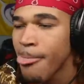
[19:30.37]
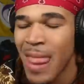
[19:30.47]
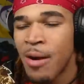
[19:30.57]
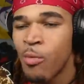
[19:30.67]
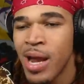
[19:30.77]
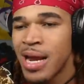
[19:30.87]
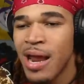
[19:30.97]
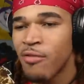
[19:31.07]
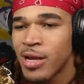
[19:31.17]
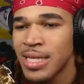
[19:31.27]
We ain't
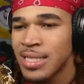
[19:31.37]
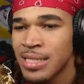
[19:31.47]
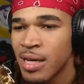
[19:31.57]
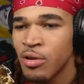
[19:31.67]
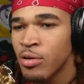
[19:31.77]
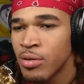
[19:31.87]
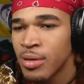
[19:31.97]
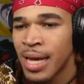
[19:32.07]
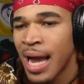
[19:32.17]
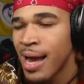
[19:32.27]
never kiss each other.
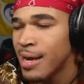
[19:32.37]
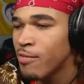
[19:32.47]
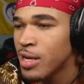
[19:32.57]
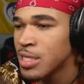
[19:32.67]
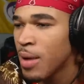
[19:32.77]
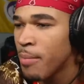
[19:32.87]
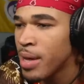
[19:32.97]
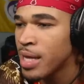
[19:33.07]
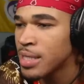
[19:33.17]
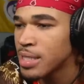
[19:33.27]
Like I ain't never kissed my
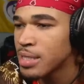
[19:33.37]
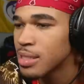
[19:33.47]
man's.